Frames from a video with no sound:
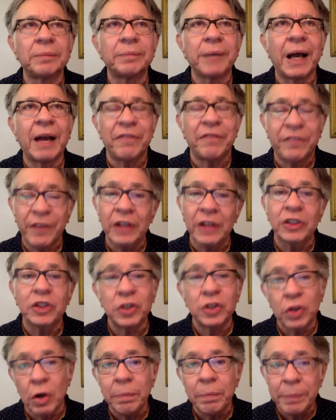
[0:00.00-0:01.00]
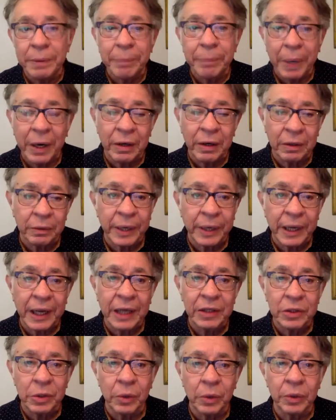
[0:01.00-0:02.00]
I felt so prepared when I got
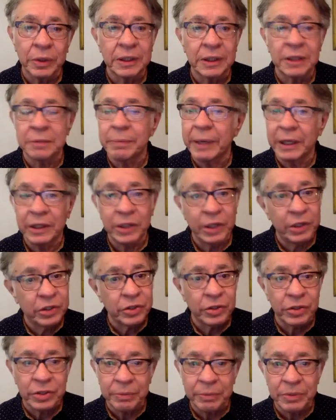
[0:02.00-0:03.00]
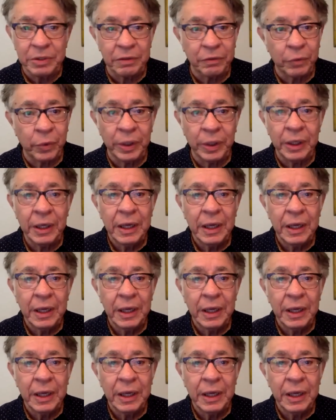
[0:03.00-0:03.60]
to Otis because my teacher, Jim Savoy,